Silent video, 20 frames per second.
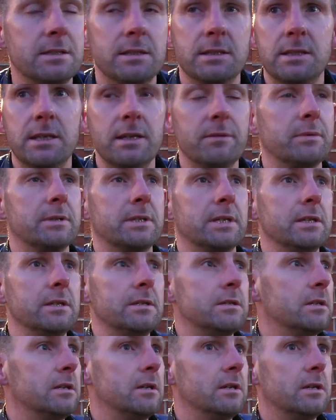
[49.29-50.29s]
Today we
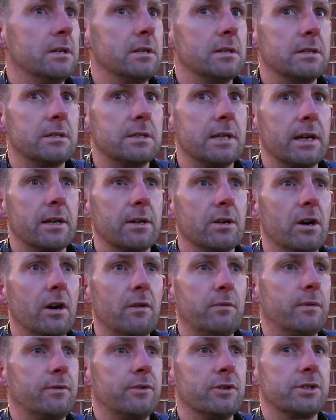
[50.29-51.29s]
didn't. Second
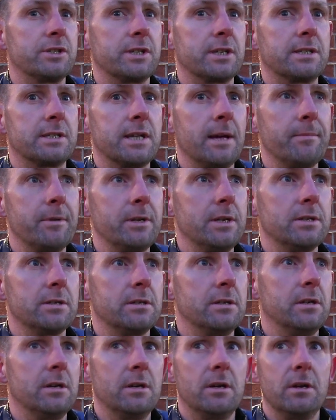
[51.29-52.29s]
half, we've just accepted it.